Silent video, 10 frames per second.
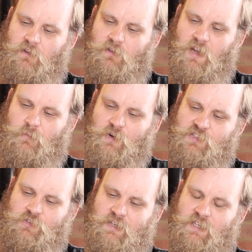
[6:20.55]
like
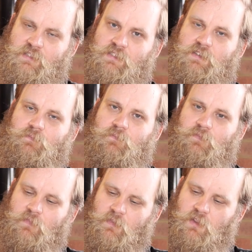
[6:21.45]
most shotguns.
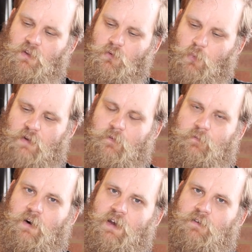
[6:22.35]
Red for
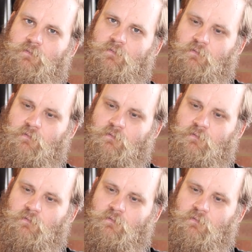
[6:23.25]
fire.